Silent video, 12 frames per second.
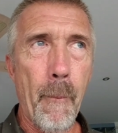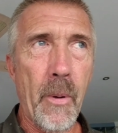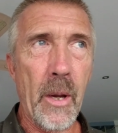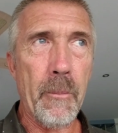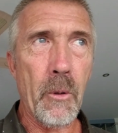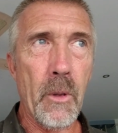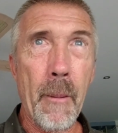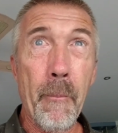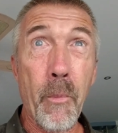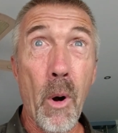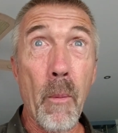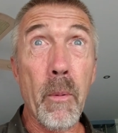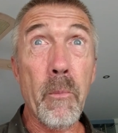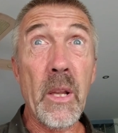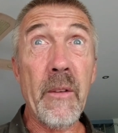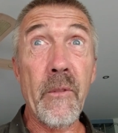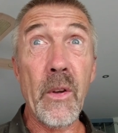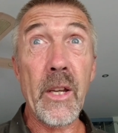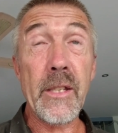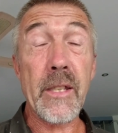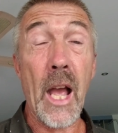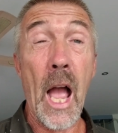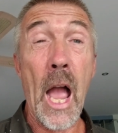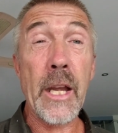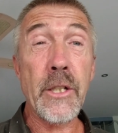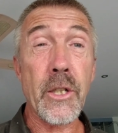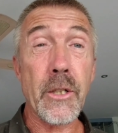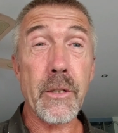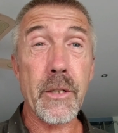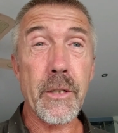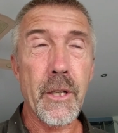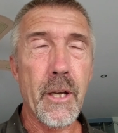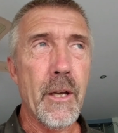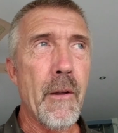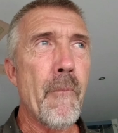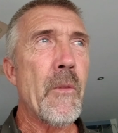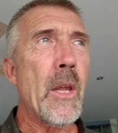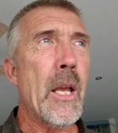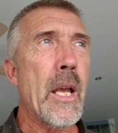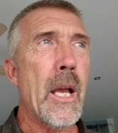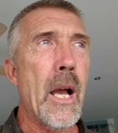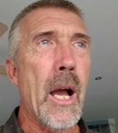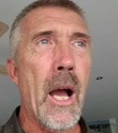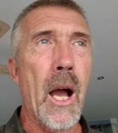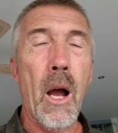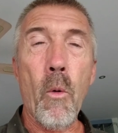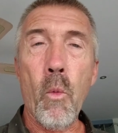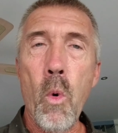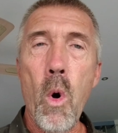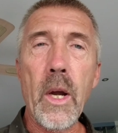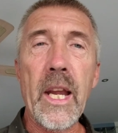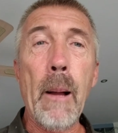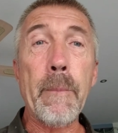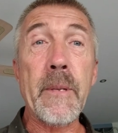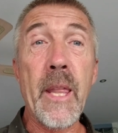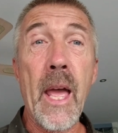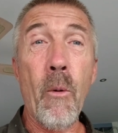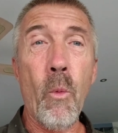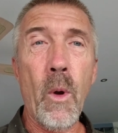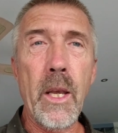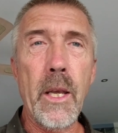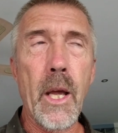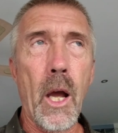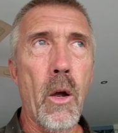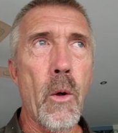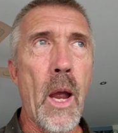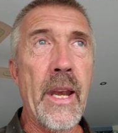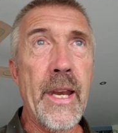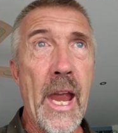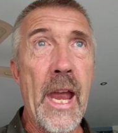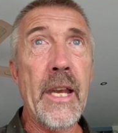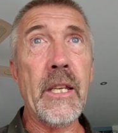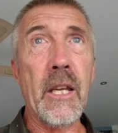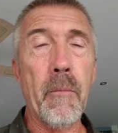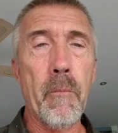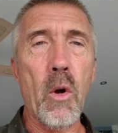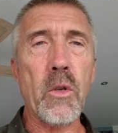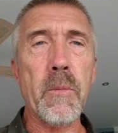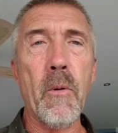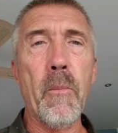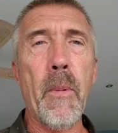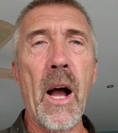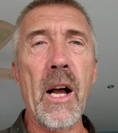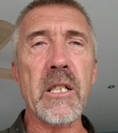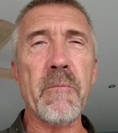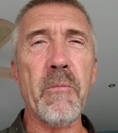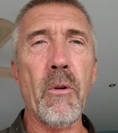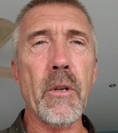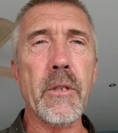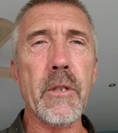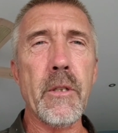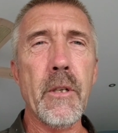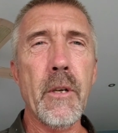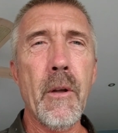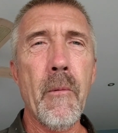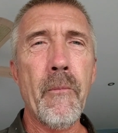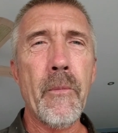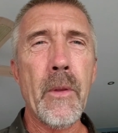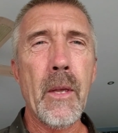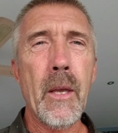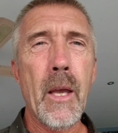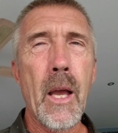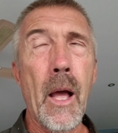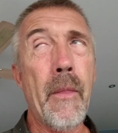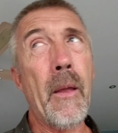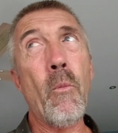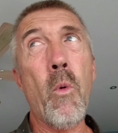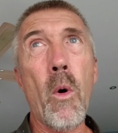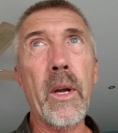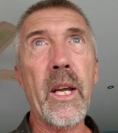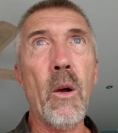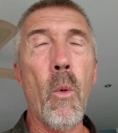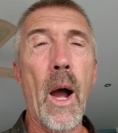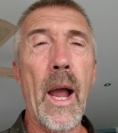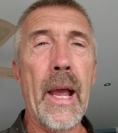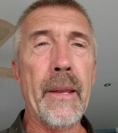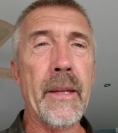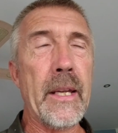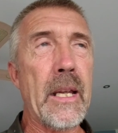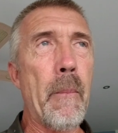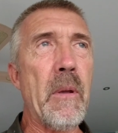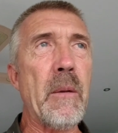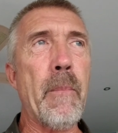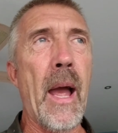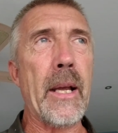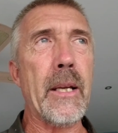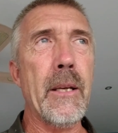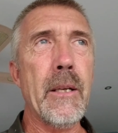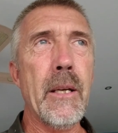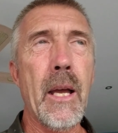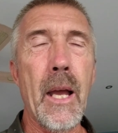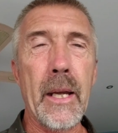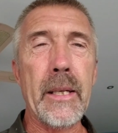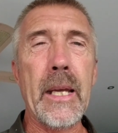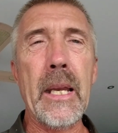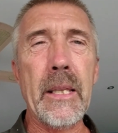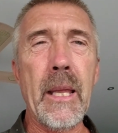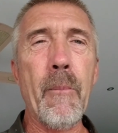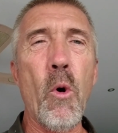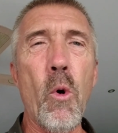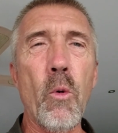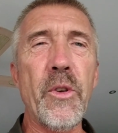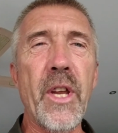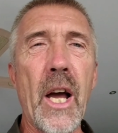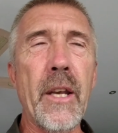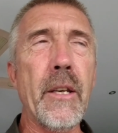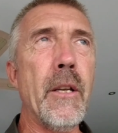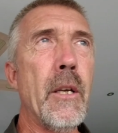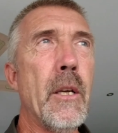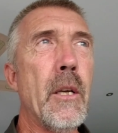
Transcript: people and probably visa agents walking up to that window and handing in multiple passports, and then walking away and then coming back and getting them all done,